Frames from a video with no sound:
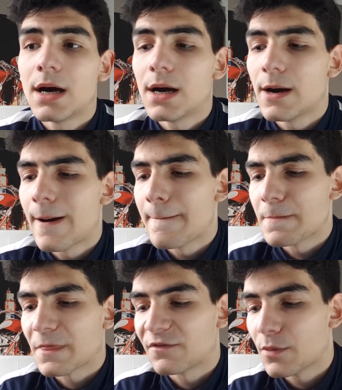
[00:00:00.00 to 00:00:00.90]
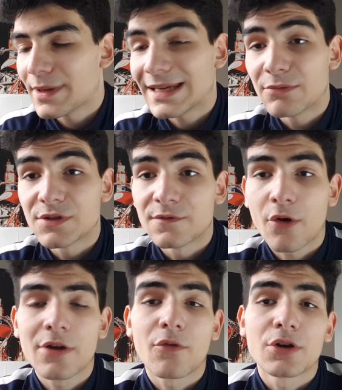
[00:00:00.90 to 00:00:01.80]
For me, it was a
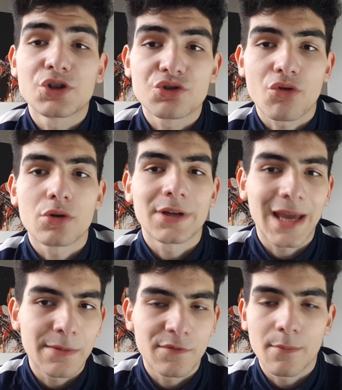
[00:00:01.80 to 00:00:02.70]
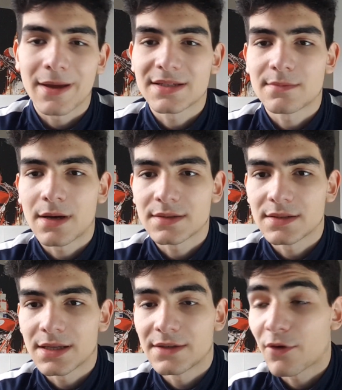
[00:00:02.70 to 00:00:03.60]
very strong game for Mason Mount
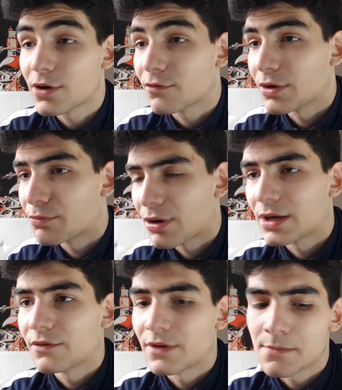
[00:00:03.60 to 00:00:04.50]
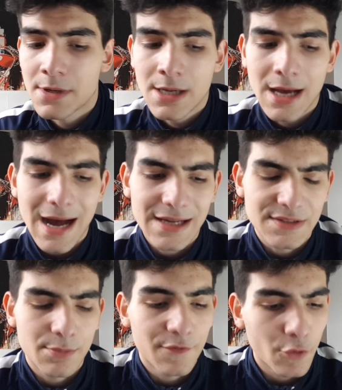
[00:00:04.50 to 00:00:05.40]
today. Very proud of him as
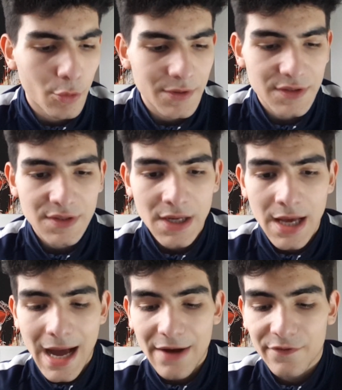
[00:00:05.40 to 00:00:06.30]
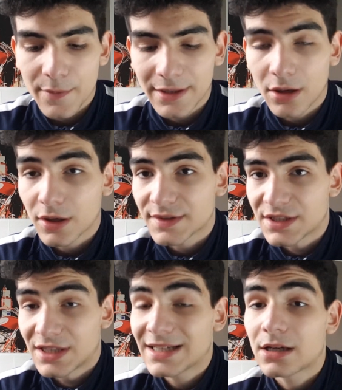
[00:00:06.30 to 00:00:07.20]
a performance. And for me, like I said,
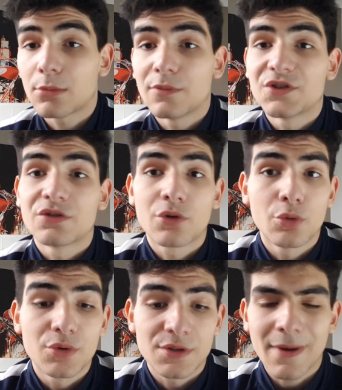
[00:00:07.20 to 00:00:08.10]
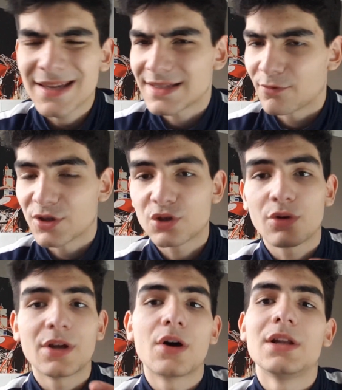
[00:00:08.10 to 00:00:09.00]
his link up with Giroud was amazing. We saw
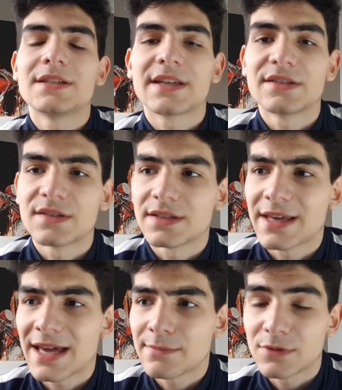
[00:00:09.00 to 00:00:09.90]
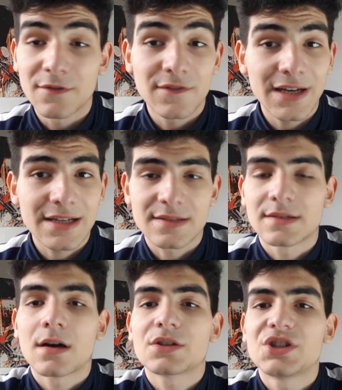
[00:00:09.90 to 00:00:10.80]
in the early stages of the game, the flicks, the
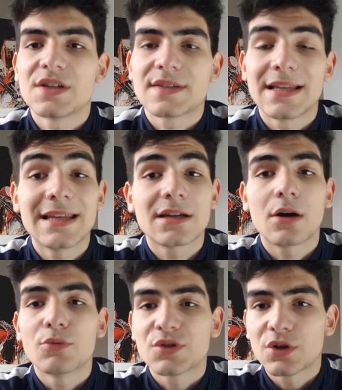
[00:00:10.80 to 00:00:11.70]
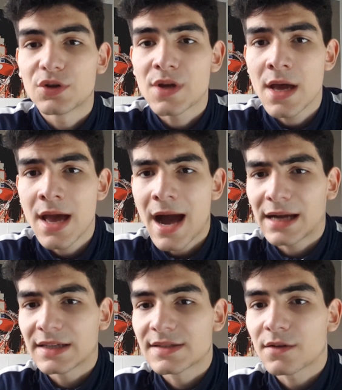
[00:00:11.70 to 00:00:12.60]
touches, their link up was good,
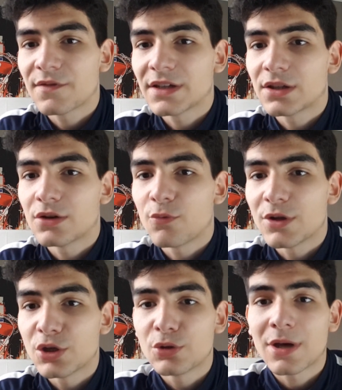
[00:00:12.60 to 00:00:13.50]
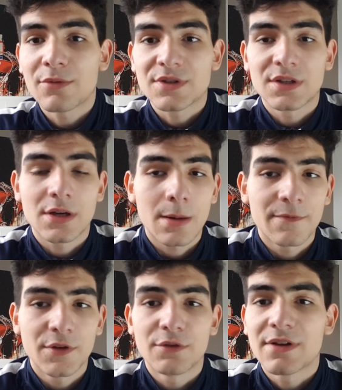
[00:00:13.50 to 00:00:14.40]
and it's something that we knew that was going to come
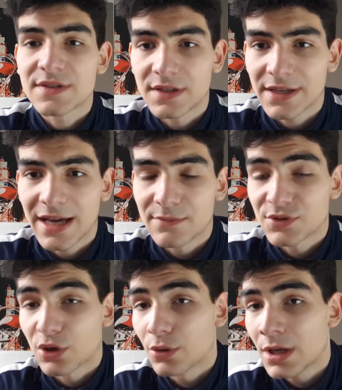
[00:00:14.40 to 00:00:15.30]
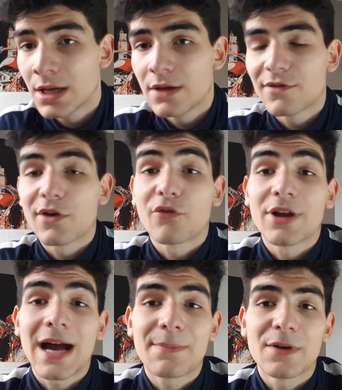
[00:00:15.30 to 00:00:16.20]
for the rest of the game. So very
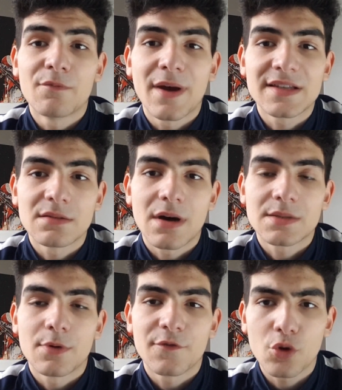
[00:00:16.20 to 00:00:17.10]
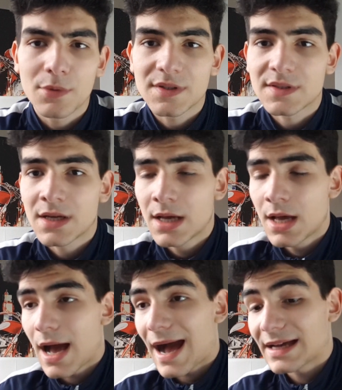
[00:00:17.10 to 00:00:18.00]
happy with Mason Mount's performance.
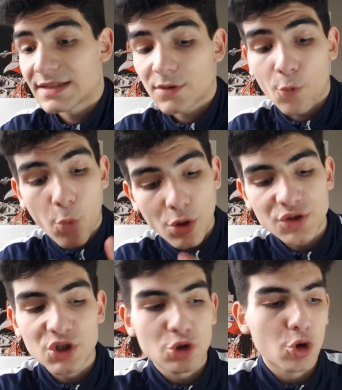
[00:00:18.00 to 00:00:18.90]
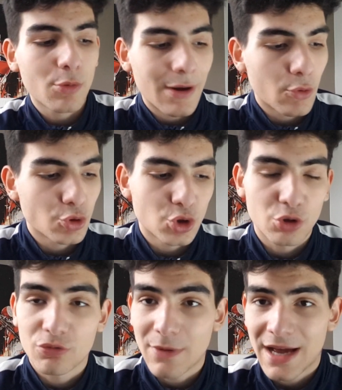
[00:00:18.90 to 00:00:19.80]
And want to talk about also
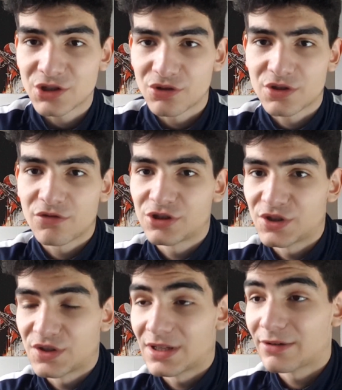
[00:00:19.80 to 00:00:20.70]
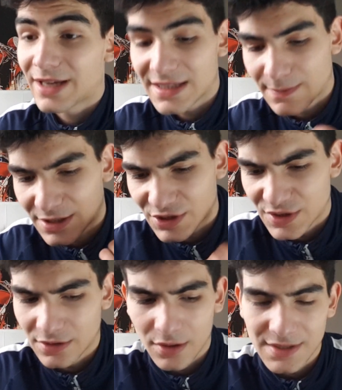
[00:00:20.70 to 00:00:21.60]
Andreas Christensen. Now, against
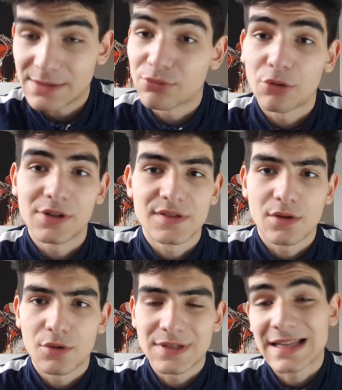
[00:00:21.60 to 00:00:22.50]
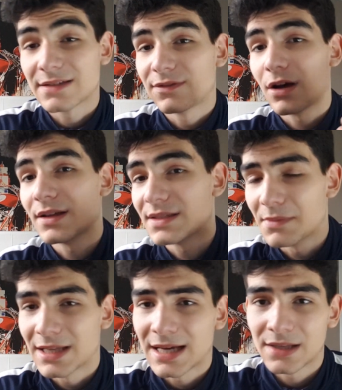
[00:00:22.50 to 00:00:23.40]
Manchester United, he broke his nose, had to fly out to
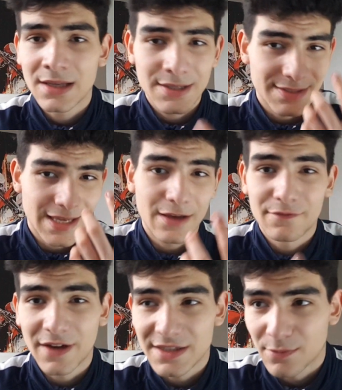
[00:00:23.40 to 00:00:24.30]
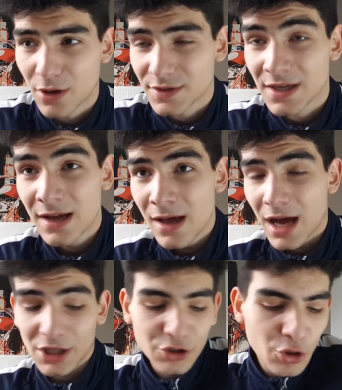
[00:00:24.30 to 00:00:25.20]
Milan to get a face mask.
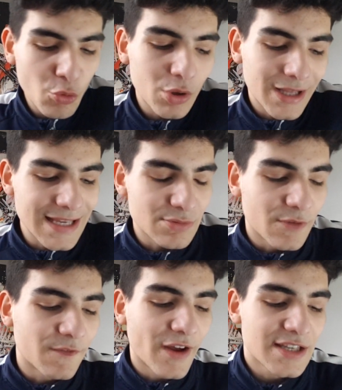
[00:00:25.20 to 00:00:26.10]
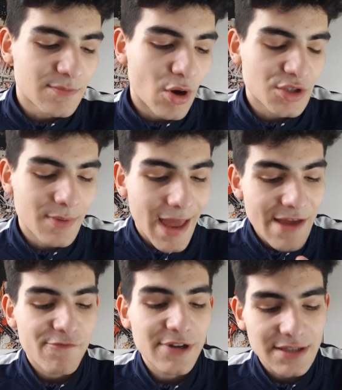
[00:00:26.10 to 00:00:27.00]
And I don't know what it is with face masks, but
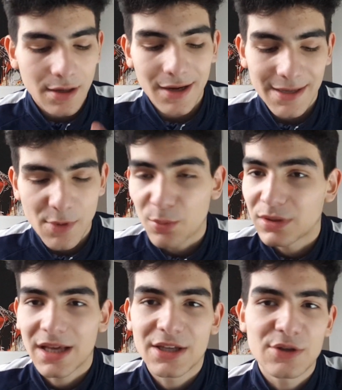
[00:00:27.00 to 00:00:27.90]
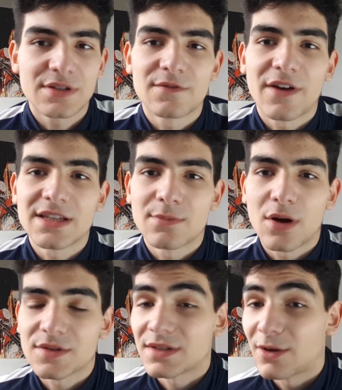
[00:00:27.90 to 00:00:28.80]
every time a player uses a face
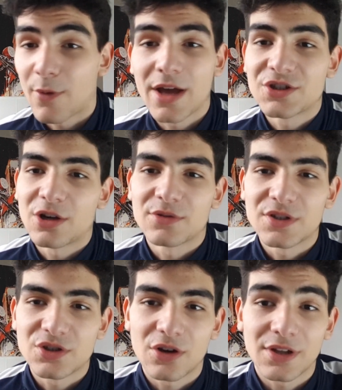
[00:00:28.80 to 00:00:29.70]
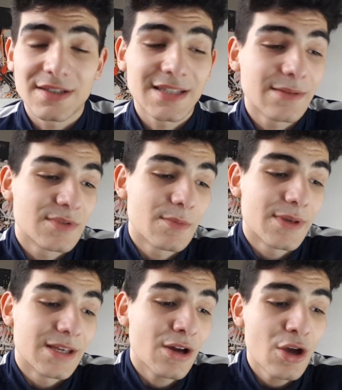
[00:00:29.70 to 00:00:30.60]
mask and they wear a Chelsea shirt, they seem to
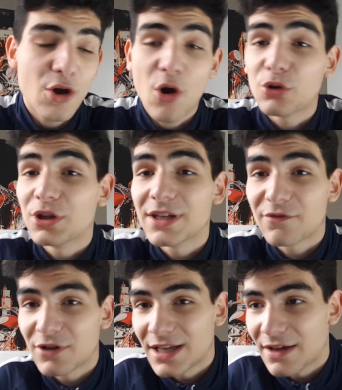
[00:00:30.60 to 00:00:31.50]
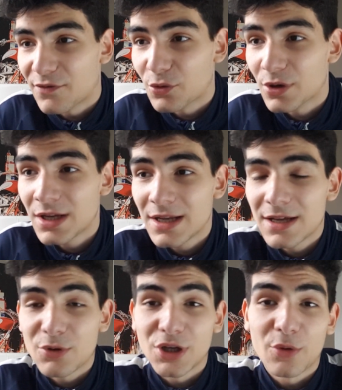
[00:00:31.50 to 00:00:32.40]
be on a different level.
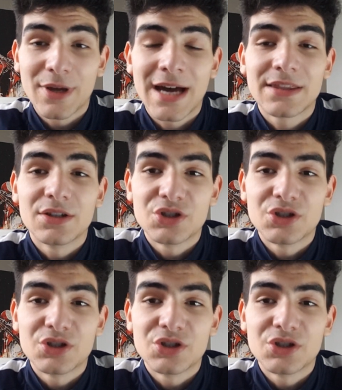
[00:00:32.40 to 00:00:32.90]
You know, we had the